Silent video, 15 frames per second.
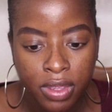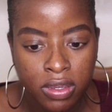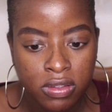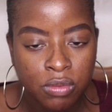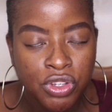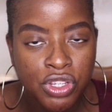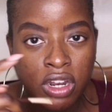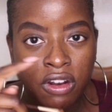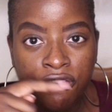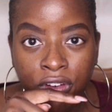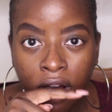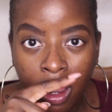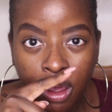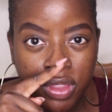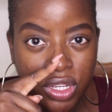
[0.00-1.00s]
So I'm just going to
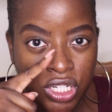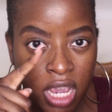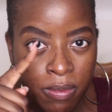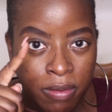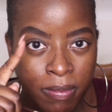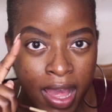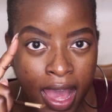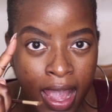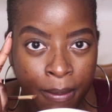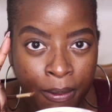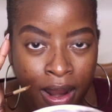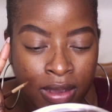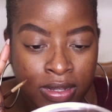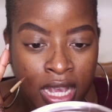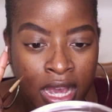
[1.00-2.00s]
follow the shape of my
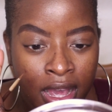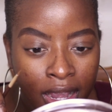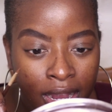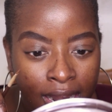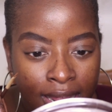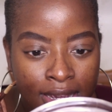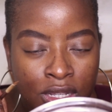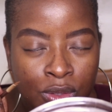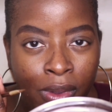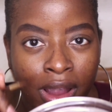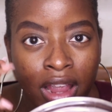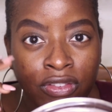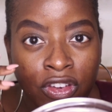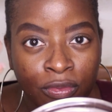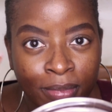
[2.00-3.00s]
eyebrows, and here's where
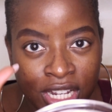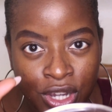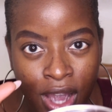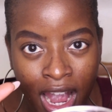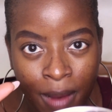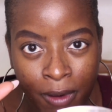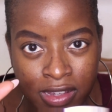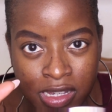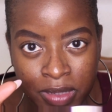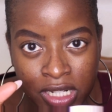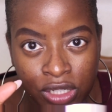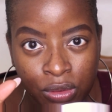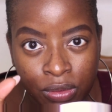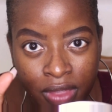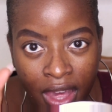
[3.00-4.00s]
if you've made your eyebrows a bit
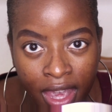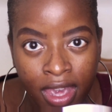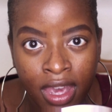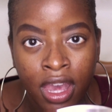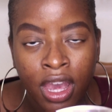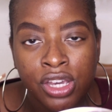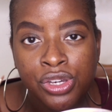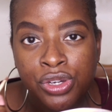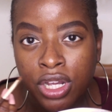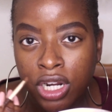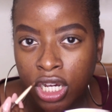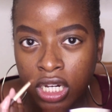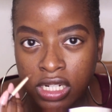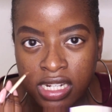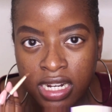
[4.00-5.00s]
too thick, you can
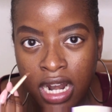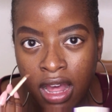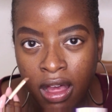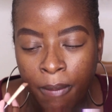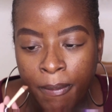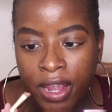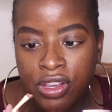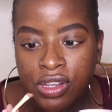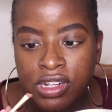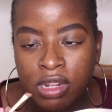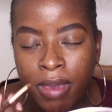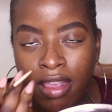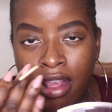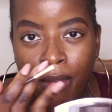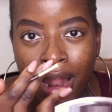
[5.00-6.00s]
cut in a little bit just to
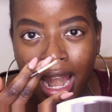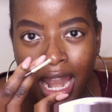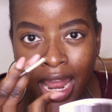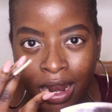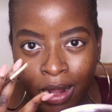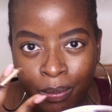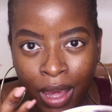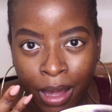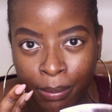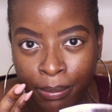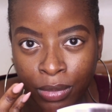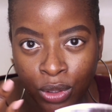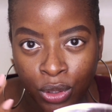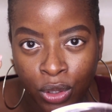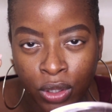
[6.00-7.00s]
make them a little bit
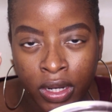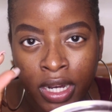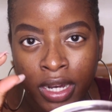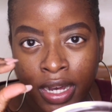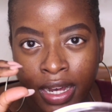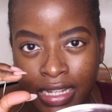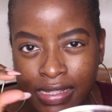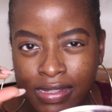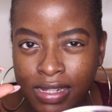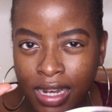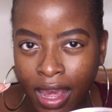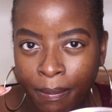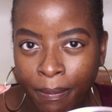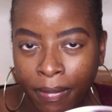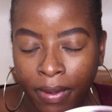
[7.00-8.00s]
more
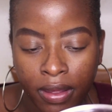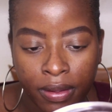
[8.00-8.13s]
slim.